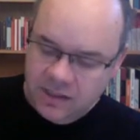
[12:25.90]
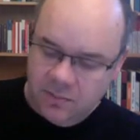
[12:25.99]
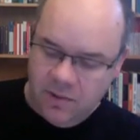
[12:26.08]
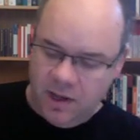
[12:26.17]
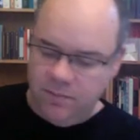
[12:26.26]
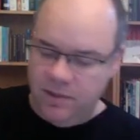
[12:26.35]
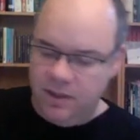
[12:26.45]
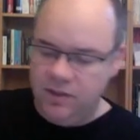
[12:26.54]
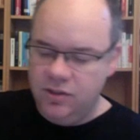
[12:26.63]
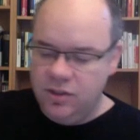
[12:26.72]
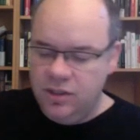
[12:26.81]

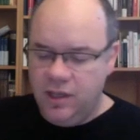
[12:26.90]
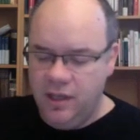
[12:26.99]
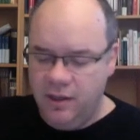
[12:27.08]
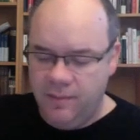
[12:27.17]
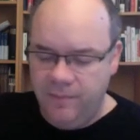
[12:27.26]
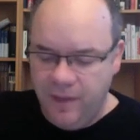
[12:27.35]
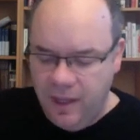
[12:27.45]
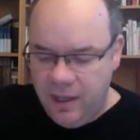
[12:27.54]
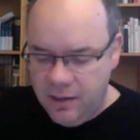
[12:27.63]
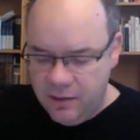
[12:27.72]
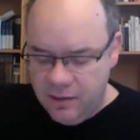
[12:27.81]
department
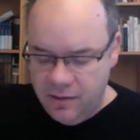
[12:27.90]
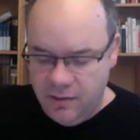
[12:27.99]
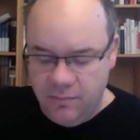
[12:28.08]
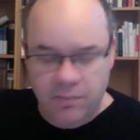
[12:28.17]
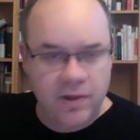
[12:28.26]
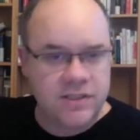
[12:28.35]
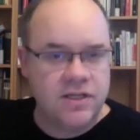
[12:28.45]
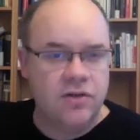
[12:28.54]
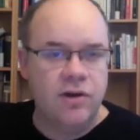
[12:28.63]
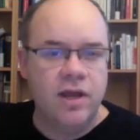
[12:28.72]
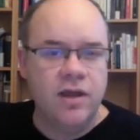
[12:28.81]
in
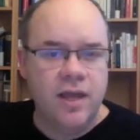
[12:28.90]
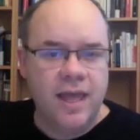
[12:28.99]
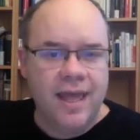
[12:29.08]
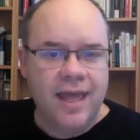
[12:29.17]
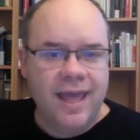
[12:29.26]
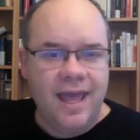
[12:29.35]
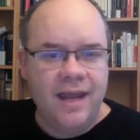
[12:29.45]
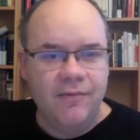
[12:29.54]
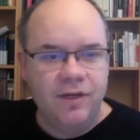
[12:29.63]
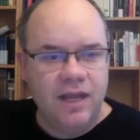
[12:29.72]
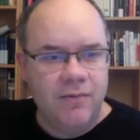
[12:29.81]
Barcelona. And
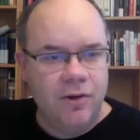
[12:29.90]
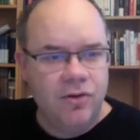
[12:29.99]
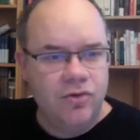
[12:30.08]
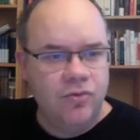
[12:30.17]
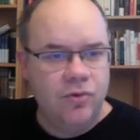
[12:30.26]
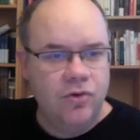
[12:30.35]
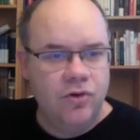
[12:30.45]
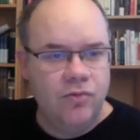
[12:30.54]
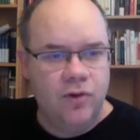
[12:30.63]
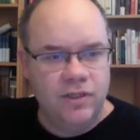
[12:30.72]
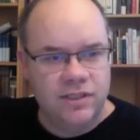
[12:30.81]
what they wanted to work on
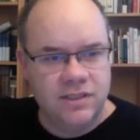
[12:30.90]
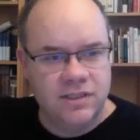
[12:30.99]
was